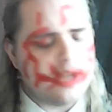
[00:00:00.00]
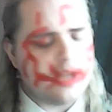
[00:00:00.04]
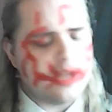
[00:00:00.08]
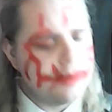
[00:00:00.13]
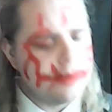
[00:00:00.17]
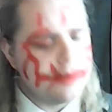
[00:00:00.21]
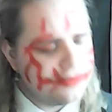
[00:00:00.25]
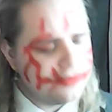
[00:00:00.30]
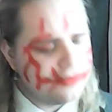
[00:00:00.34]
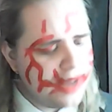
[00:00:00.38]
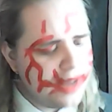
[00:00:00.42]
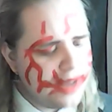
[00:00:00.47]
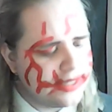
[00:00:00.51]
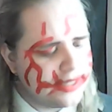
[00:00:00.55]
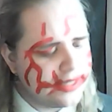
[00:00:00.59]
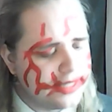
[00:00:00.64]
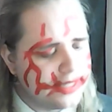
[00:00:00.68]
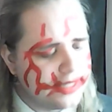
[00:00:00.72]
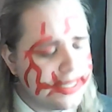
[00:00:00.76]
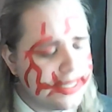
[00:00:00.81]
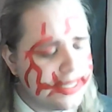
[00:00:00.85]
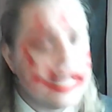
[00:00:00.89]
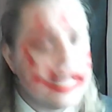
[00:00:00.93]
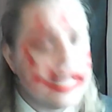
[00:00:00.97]
But
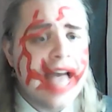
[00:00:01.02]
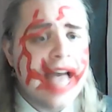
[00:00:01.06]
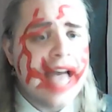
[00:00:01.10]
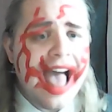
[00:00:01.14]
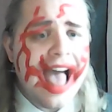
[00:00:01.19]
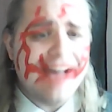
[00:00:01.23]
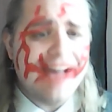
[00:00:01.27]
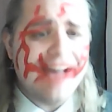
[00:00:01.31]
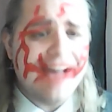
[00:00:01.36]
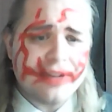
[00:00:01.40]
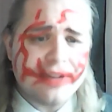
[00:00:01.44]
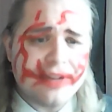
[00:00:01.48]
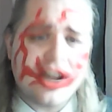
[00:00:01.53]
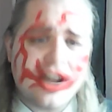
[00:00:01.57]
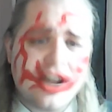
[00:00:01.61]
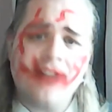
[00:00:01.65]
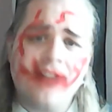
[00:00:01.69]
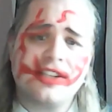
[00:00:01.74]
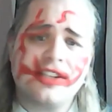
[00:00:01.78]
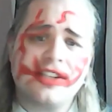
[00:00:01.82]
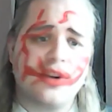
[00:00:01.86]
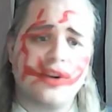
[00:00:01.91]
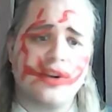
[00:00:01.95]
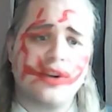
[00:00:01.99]
frankly, every
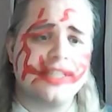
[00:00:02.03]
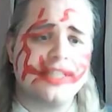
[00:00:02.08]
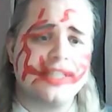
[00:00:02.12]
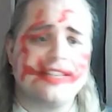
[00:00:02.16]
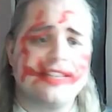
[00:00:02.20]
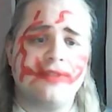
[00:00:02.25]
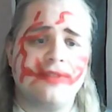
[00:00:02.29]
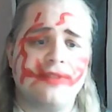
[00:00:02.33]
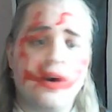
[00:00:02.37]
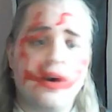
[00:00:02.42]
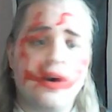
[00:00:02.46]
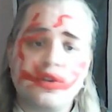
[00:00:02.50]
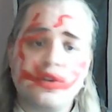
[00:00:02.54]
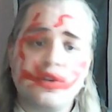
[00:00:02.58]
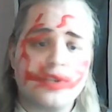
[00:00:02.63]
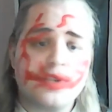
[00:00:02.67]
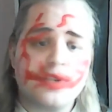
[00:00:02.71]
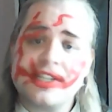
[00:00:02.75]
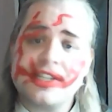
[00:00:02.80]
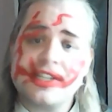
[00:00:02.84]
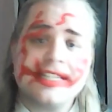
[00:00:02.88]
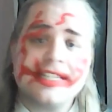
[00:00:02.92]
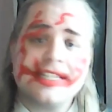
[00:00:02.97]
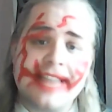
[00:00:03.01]
consequence invoked
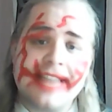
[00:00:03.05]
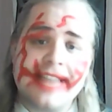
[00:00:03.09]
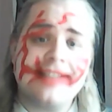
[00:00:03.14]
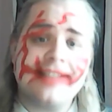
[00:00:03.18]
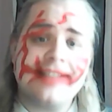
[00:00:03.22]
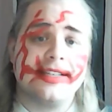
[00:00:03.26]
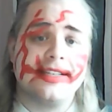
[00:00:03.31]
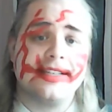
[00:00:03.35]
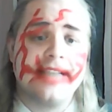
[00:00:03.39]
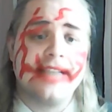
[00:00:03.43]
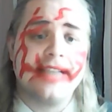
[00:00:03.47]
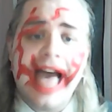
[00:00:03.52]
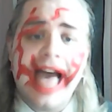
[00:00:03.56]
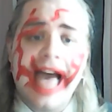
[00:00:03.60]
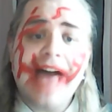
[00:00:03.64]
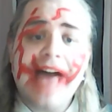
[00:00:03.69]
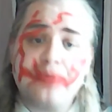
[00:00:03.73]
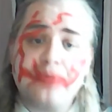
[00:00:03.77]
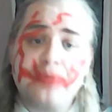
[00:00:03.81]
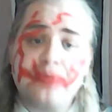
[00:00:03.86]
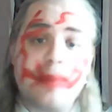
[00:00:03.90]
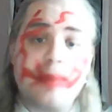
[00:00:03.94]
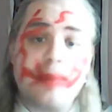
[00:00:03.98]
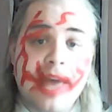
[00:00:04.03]
was consented
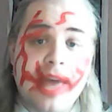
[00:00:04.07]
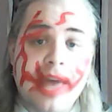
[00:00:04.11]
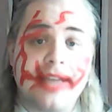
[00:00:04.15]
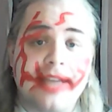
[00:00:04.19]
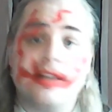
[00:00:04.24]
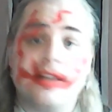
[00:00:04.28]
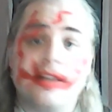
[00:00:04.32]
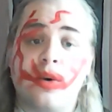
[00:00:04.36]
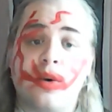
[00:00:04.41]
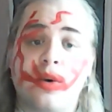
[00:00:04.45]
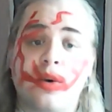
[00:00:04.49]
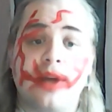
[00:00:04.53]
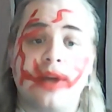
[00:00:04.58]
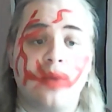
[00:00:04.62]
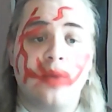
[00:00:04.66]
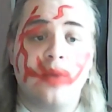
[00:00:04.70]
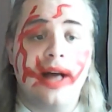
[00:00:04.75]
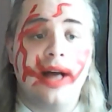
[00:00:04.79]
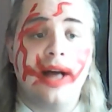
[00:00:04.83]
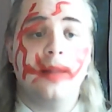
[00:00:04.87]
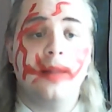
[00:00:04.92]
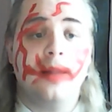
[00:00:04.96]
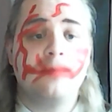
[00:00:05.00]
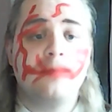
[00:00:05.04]
and repaid quite
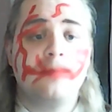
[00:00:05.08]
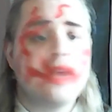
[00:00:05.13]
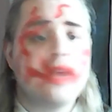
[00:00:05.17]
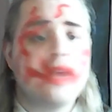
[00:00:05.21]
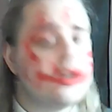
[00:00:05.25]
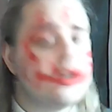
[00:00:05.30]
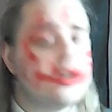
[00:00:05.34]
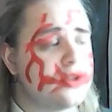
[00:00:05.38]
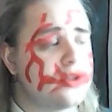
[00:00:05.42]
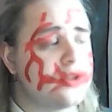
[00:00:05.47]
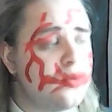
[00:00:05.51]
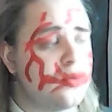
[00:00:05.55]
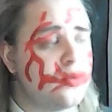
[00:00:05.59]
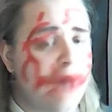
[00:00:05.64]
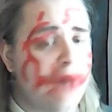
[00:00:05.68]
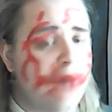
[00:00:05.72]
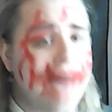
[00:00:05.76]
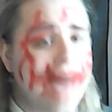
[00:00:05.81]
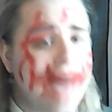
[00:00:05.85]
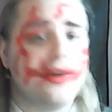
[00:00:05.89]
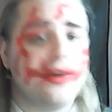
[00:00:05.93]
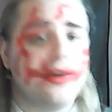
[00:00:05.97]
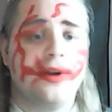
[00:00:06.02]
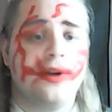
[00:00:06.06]
well. So
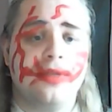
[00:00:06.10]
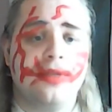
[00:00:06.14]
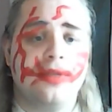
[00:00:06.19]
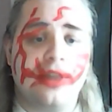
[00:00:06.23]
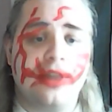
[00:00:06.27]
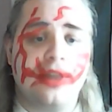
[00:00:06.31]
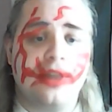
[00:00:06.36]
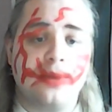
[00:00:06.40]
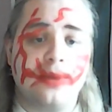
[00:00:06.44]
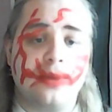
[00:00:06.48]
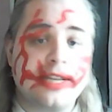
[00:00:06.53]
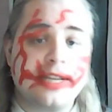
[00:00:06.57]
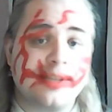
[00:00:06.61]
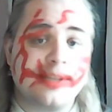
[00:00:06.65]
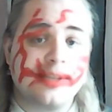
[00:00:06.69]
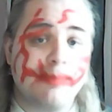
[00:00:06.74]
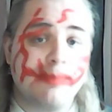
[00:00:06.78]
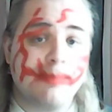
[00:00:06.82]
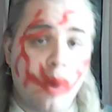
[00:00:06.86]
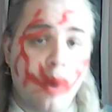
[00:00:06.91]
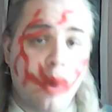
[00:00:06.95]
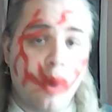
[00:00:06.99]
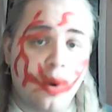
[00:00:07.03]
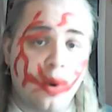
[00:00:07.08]
rather than risk
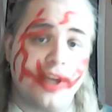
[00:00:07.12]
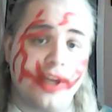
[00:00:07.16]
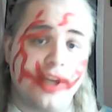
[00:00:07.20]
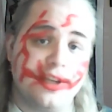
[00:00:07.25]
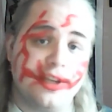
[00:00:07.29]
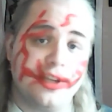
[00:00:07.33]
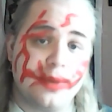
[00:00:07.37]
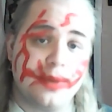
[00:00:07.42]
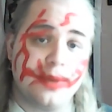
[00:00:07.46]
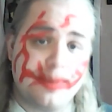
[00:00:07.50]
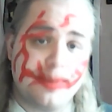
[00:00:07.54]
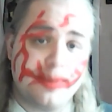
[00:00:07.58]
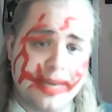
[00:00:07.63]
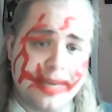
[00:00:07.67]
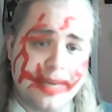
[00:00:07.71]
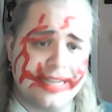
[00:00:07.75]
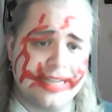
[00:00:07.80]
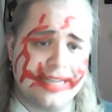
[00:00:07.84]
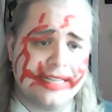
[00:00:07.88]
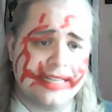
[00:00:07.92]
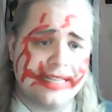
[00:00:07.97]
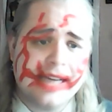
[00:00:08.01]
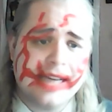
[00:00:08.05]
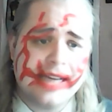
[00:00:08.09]
boring you with
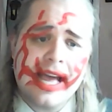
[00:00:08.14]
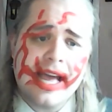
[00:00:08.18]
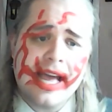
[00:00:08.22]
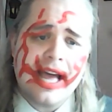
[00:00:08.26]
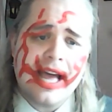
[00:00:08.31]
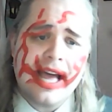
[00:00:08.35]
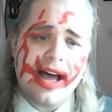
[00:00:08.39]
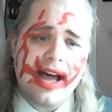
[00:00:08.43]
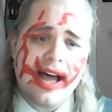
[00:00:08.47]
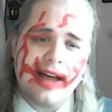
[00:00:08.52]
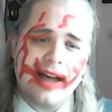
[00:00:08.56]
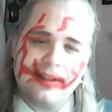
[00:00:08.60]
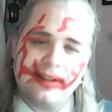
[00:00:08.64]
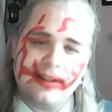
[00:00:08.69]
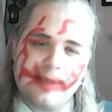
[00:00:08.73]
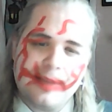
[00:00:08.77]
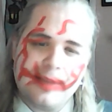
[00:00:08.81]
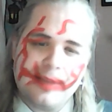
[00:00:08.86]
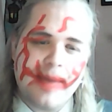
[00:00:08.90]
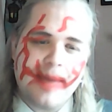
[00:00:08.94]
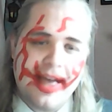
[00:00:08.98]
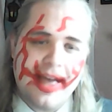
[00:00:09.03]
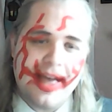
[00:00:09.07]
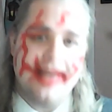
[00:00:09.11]
pity, I'll
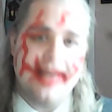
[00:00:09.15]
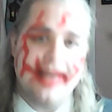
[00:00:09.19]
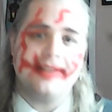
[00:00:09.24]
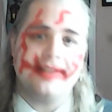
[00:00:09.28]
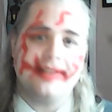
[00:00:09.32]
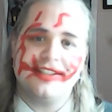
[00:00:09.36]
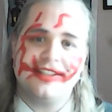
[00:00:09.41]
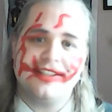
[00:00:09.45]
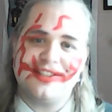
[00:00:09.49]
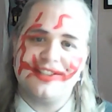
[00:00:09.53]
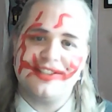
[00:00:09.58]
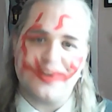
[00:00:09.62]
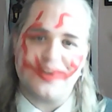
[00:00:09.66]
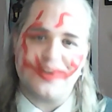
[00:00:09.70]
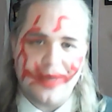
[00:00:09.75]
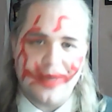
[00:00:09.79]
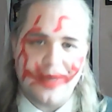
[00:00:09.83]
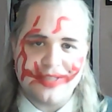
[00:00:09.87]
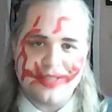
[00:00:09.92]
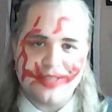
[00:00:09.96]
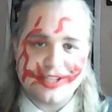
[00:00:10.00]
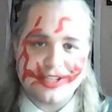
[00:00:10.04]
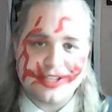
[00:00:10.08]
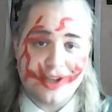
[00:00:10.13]
leap ahead to
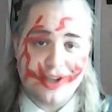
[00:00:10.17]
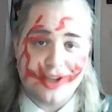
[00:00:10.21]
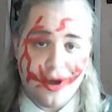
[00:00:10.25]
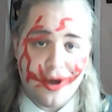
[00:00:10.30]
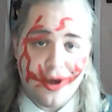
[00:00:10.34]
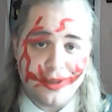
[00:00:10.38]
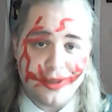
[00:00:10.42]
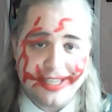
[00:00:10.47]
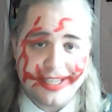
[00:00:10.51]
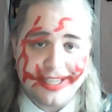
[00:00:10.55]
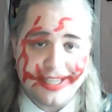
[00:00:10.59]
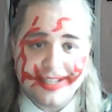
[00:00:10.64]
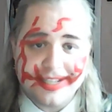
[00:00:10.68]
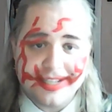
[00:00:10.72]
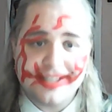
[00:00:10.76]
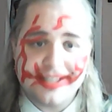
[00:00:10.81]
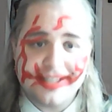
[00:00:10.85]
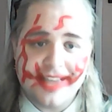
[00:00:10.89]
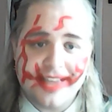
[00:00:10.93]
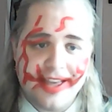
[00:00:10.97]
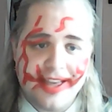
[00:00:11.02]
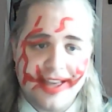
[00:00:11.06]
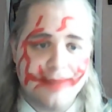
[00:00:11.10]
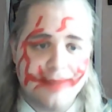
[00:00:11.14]
when this colleague
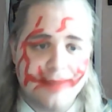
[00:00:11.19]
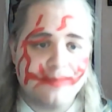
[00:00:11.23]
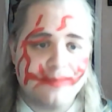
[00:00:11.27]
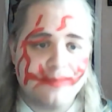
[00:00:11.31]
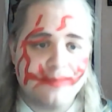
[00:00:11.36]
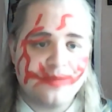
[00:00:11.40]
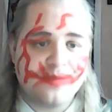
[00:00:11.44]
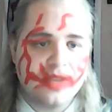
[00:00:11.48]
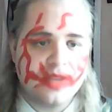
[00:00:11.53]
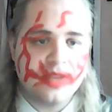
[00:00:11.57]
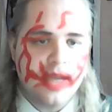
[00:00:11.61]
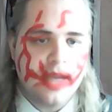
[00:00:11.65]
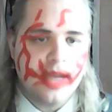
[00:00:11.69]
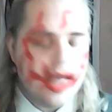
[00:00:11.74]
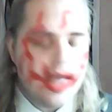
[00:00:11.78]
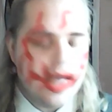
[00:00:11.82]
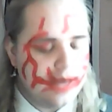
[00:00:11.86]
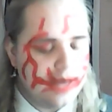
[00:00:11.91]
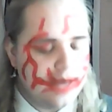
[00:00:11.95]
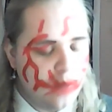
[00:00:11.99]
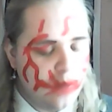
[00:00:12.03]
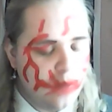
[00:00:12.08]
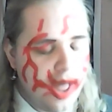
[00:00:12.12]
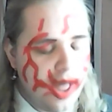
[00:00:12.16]
came.
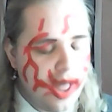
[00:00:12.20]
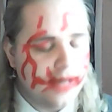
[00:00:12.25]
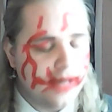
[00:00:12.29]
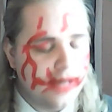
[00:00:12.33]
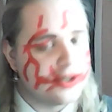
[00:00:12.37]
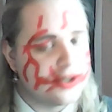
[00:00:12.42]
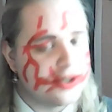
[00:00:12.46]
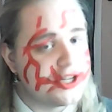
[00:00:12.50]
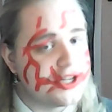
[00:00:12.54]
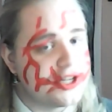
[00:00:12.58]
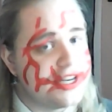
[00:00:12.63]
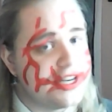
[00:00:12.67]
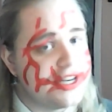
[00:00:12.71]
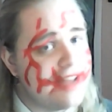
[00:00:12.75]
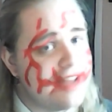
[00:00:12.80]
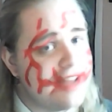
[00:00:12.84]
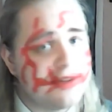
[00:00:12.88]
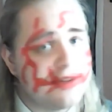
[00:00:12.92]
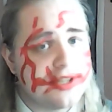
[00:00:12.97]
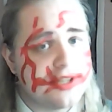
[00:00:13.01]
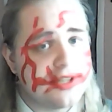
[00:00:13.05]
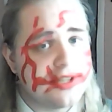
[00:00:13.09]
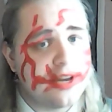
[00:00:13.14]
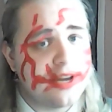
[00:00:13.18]
And while she
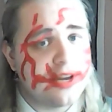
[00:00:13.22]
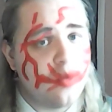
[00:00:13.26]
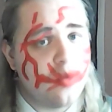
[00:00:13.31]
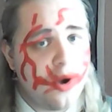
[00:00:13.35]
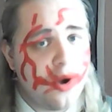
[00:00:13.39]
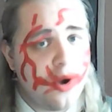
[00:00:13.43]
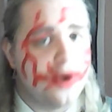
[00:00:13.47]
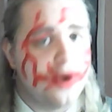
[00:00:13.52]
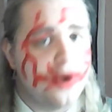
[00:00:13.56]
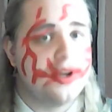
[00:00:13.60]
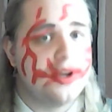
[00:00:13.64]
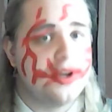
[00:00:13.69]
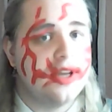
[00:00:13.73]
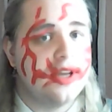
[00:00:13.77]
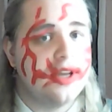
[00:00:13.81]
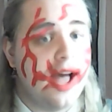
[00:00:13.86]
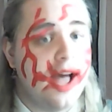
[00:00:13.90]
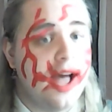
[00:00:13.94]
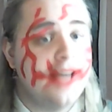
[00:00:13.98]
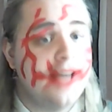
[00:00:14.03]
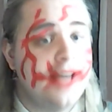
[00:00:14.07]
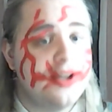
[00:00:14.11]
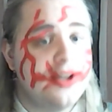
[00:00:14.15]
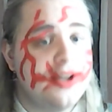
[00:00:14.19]
never said a word,
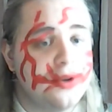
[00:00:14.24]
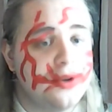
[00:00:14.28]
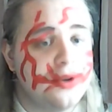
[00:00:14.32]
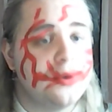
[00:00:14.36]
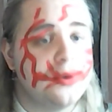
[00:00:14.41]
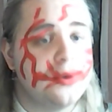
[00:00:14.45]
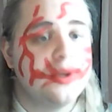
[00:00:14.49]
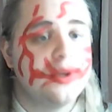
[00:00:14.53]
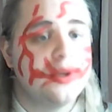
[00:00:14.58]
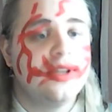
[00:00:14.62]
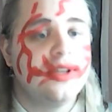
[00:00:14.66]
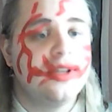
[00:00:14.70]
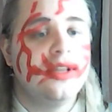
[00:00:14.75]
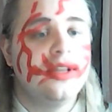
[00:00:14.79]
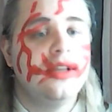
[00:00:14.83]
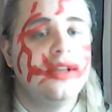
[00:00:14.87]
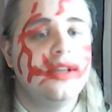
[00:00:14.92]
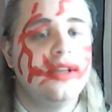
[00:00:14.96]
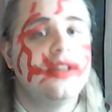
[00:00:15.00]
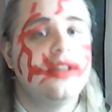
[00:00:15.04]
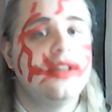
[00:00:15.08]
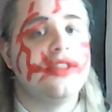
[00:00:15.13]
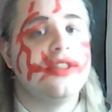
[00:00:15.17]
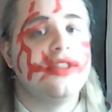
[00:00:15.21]
I knew
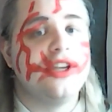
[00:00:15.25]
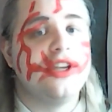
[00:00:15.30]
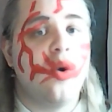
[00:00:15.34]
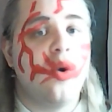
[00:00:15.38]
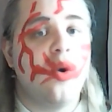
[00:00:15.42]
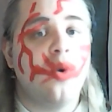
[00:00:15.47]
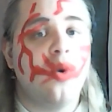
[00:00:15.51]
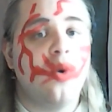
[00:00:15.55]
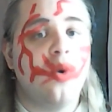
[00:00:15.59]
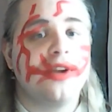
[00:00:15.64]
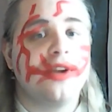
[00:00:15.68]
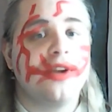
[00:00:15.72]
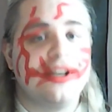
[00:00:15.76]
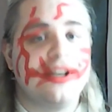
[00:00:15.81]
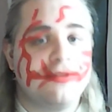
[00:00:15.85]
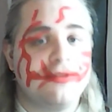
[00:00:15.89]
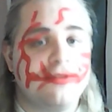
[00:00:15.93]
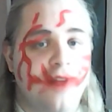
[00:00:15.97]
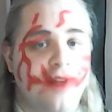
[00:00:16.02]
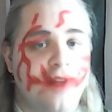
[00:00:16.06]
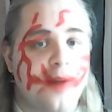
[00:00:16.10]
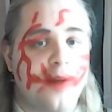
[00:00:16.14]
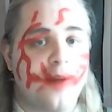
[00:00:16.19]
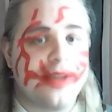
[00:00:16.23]
the organ
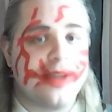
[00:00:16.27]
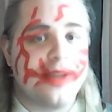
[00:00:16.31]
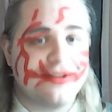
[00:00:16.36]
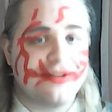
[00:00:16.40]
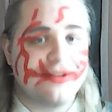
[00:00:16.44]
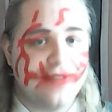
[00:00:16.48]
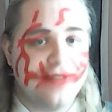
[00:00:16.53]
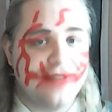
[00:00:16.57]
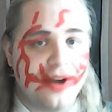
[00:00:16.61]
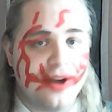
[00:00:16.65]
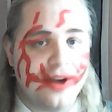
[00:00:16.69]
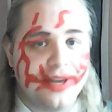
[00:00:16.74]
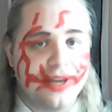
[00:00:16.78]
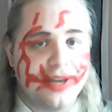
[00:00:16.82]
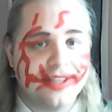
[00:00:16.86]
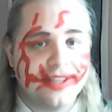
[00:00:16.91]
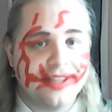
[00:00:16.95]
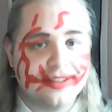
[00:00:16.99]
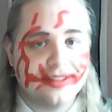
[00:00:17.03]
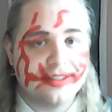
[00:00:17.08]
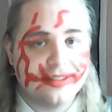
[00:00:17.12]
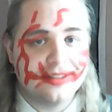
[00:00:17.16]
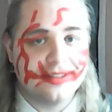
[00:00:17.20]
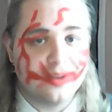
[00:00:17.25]
farming fairy
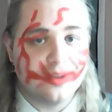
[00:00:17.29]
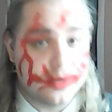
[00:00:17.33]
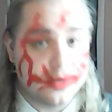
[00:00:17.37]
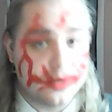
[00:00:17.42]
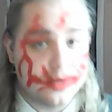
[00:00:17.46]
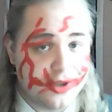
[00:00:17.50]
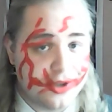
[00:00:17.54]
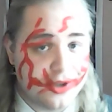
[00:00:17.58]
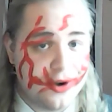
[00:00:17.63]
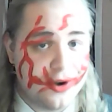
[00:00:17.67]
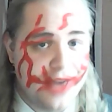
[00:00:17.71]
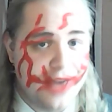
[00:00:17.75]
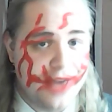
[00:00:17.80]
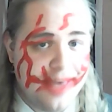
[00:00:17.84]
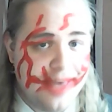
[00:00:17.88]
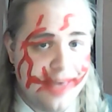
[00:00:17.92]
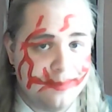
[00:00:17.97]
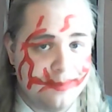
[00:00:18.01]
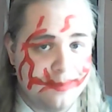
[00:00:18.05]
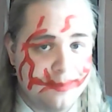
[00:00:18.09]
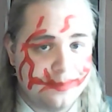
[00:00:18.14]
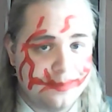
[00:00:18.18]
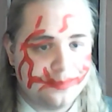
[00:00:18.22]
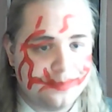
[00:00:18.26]
was her name.